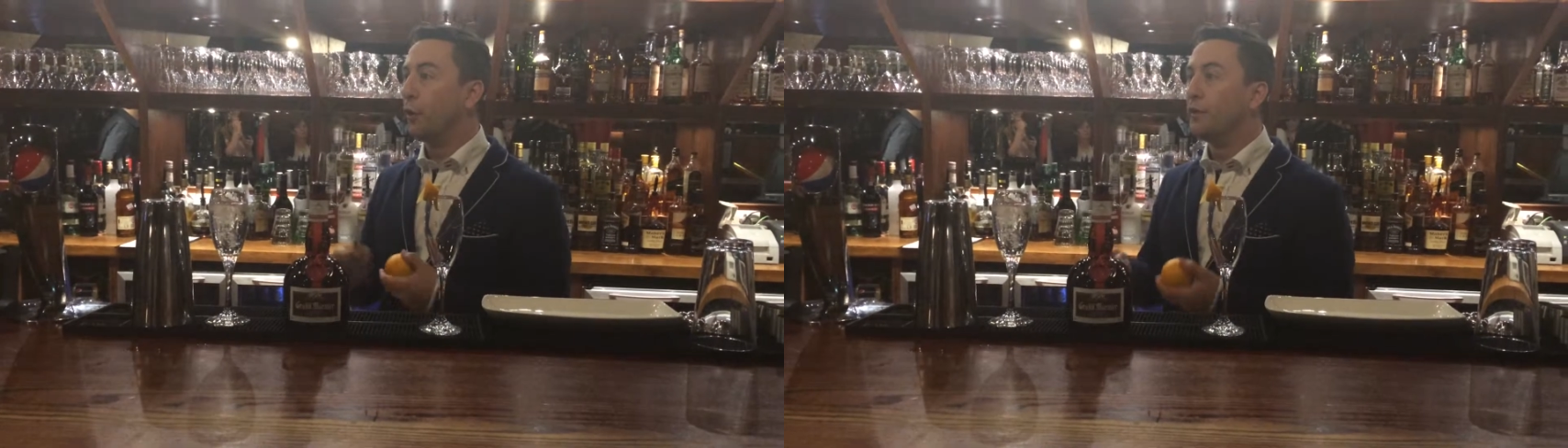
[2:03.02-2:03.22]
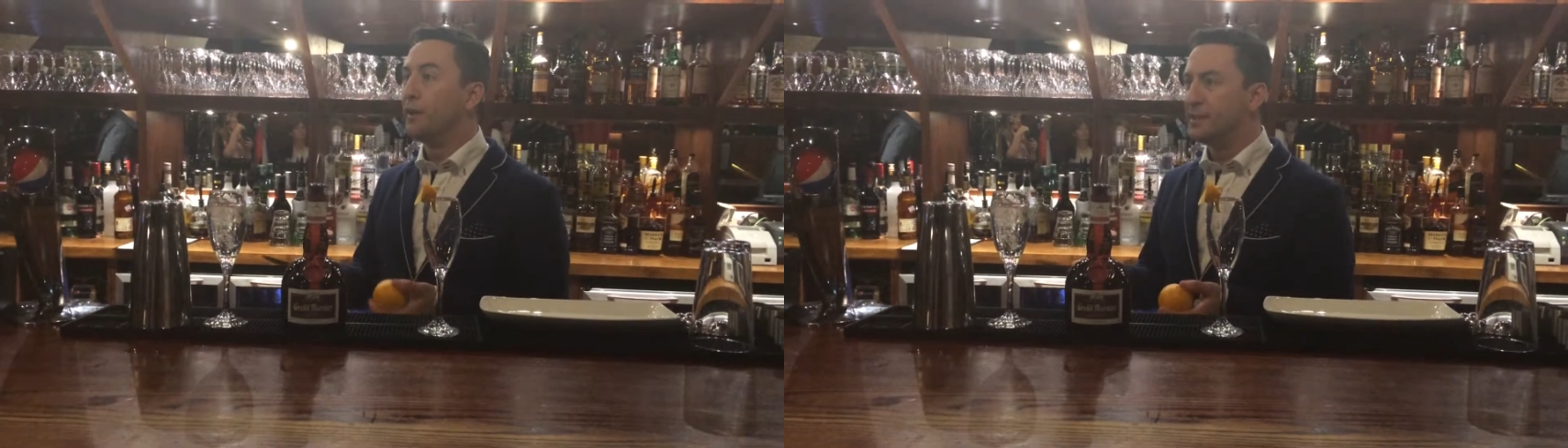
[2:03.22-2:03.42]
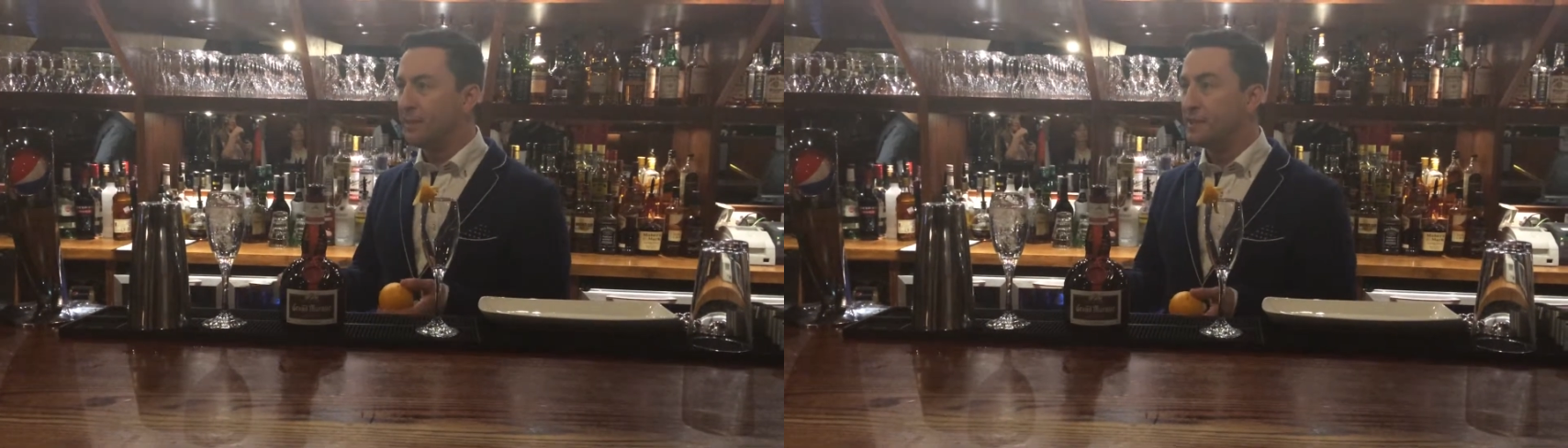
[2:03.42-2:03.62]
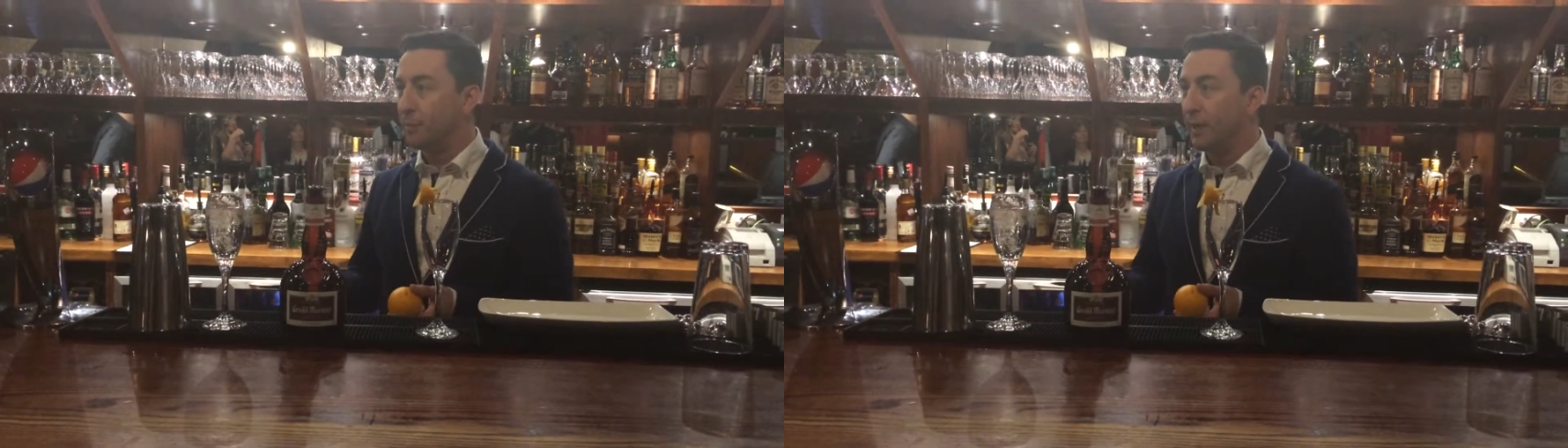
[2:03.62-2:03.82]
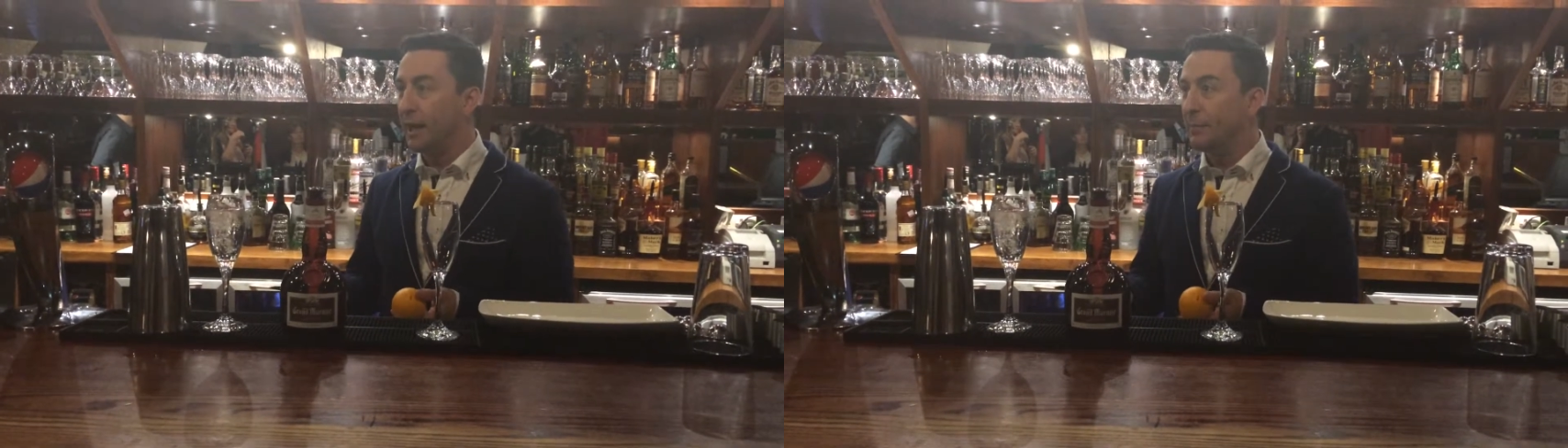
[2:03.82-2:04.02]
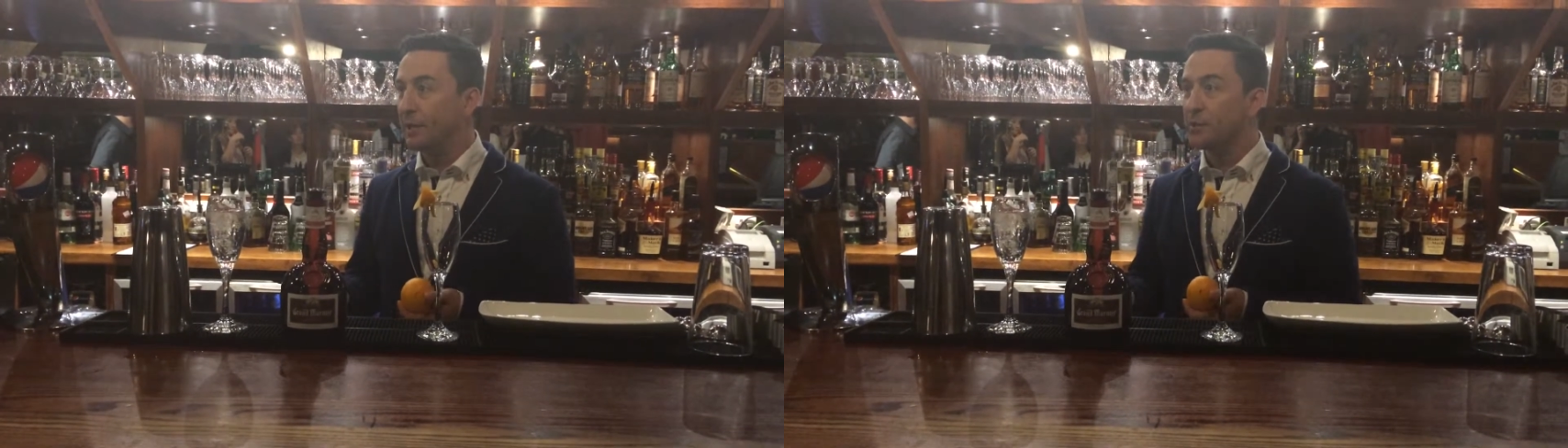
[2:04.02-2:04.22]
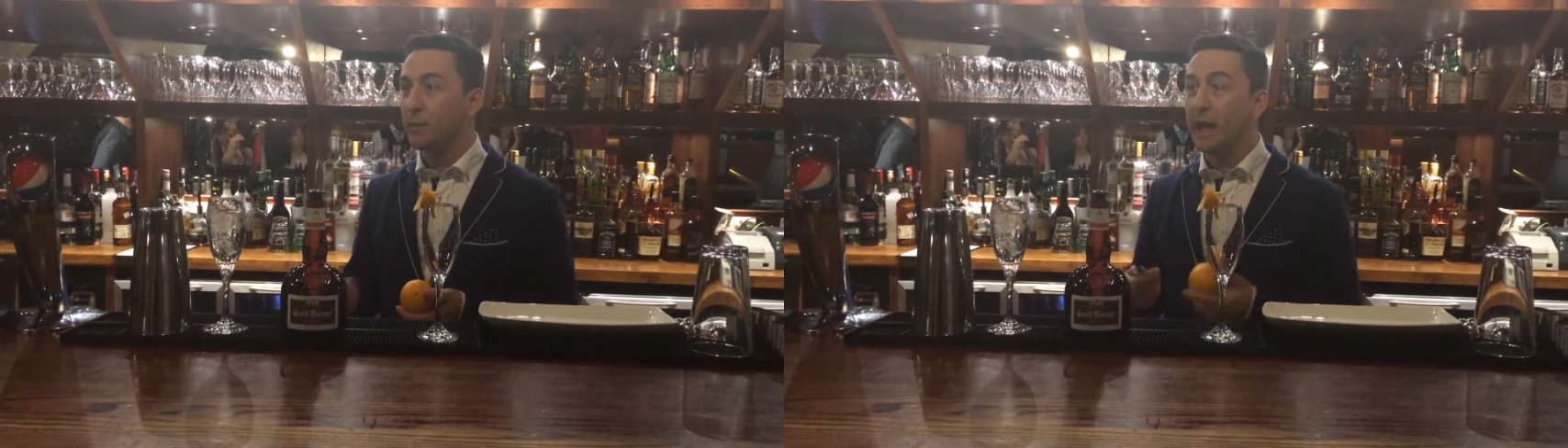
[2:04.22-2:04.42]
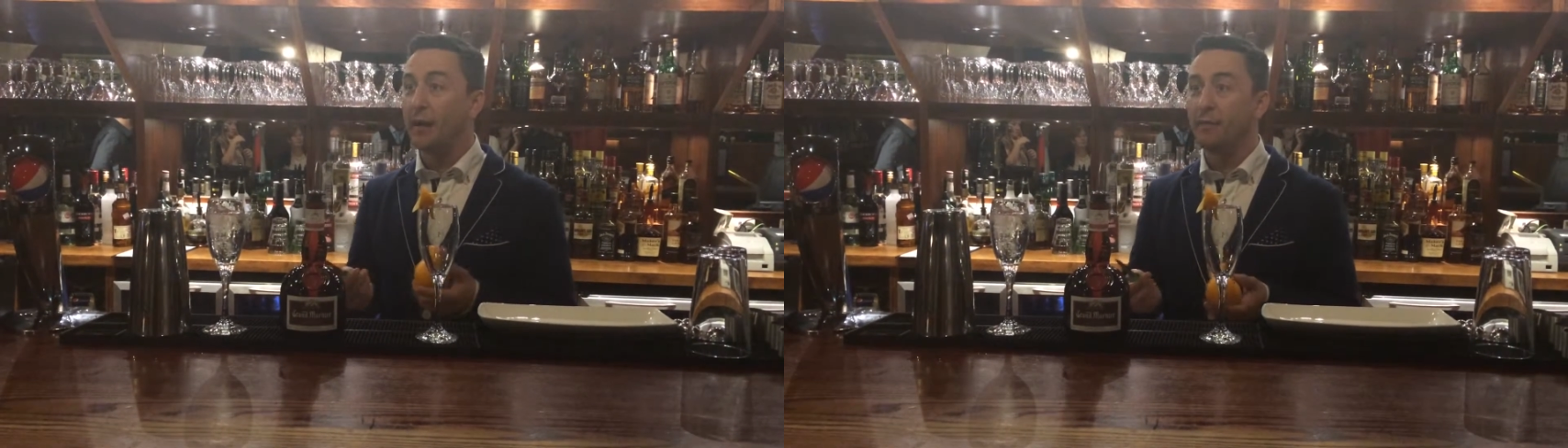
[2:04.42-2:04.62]
on the nativity play because
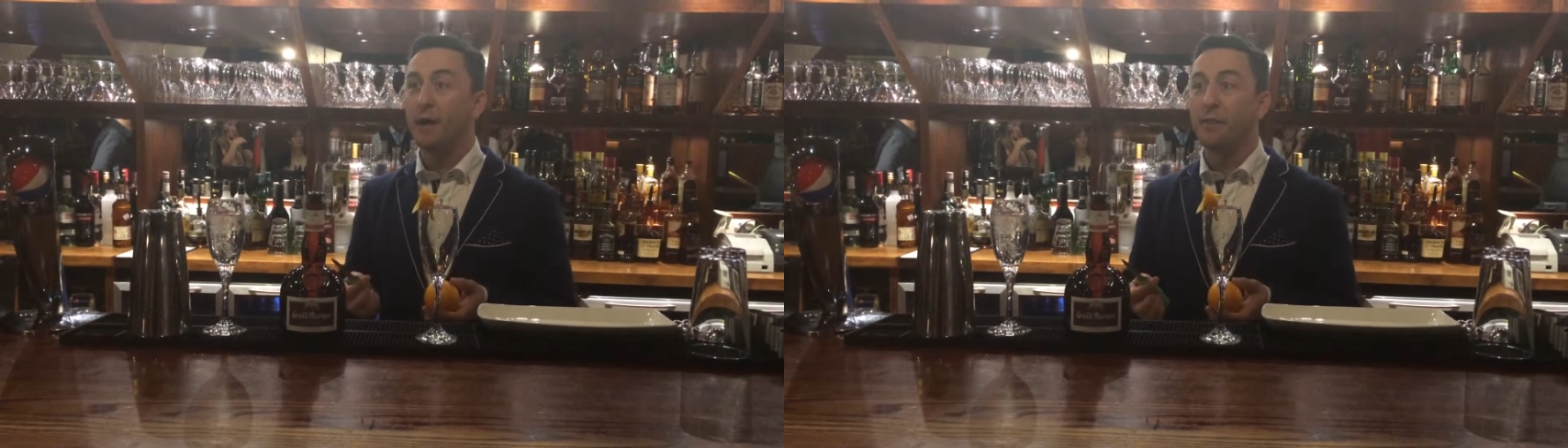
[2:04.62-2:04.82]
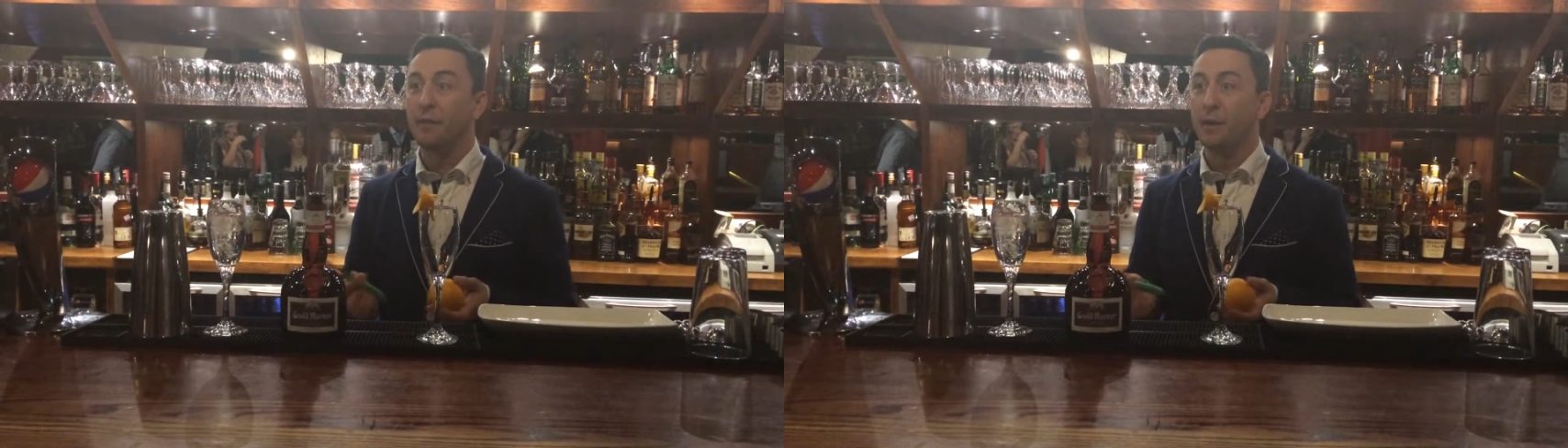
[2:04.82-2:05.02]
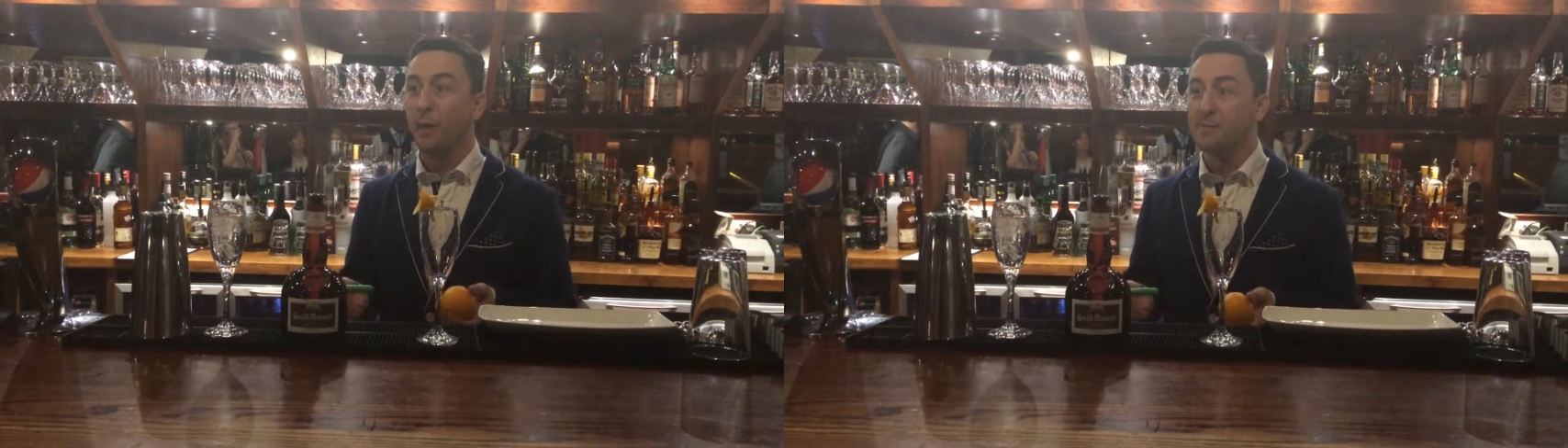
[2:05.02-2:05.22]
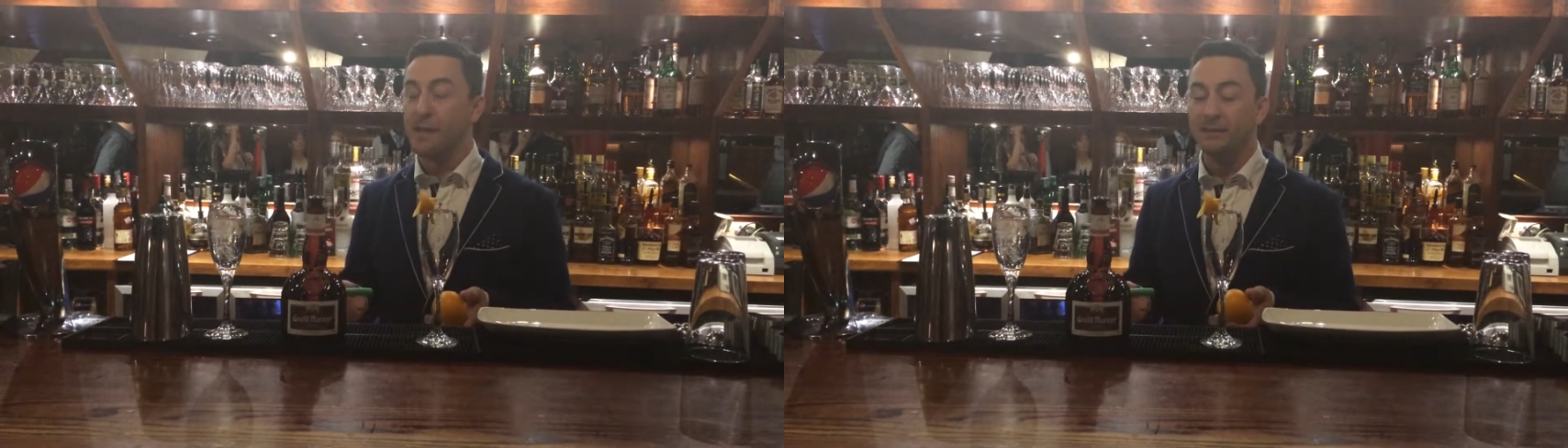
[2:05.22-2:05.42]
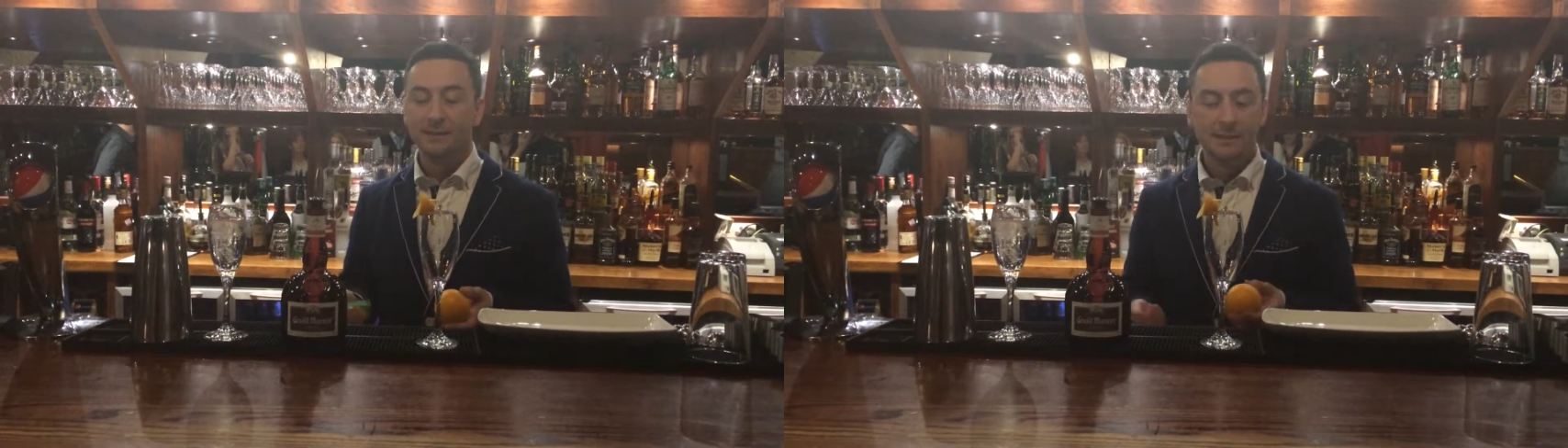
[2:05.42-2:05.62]
we can't find three wise men.